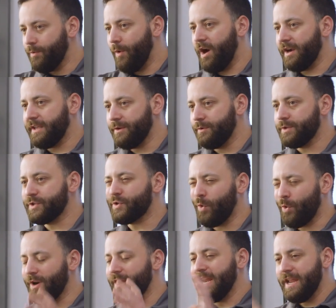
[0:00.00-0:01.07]
you walk into a
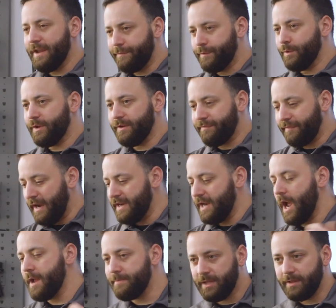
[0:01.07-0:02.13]
store and if you can find
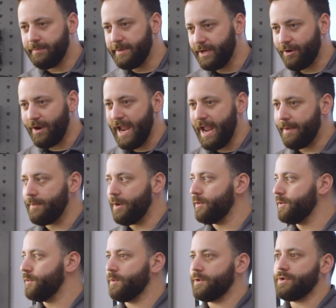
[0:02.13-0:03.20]
9mm ammo,
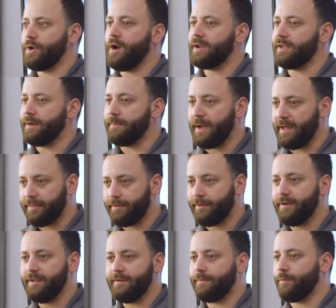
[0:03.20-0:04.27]
you are talking about
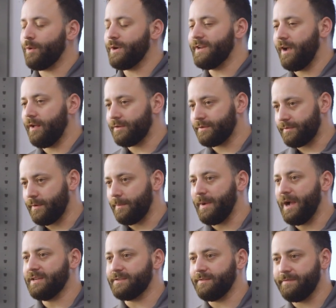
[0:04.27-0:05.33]
$30 to $40 for a
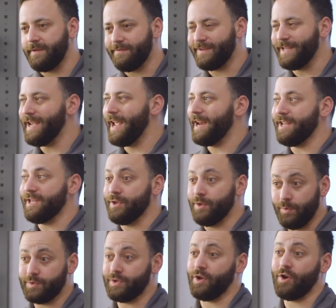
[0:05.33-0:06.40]
box of 50, and it
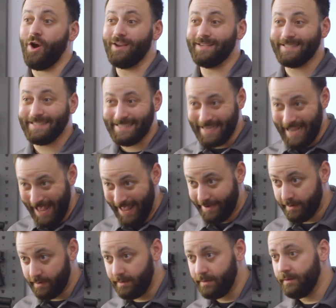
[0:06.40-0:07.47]
used to cost 10,
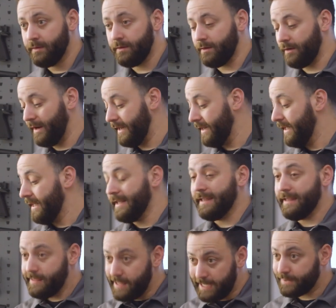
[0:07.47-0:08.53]
all right?
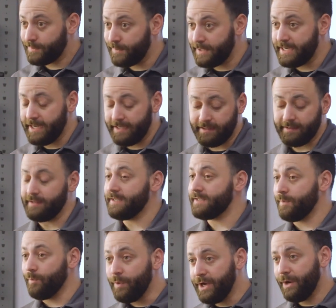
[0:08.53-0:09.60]
That's ridiculous,
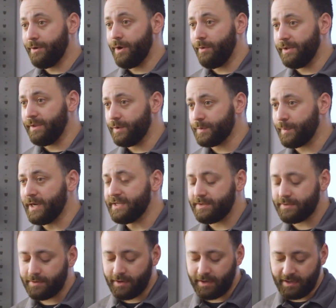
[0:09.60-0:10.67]
and we don't know when those
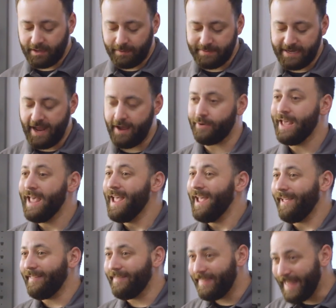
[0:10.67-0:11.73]
prices are gonna come down.
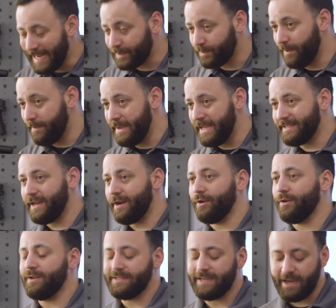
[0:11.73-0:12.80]
And that's what makes
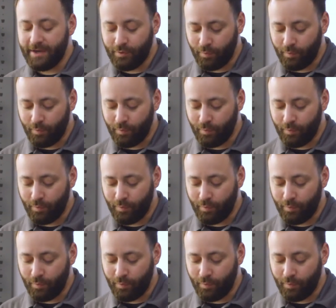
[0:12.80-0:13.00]
airguns a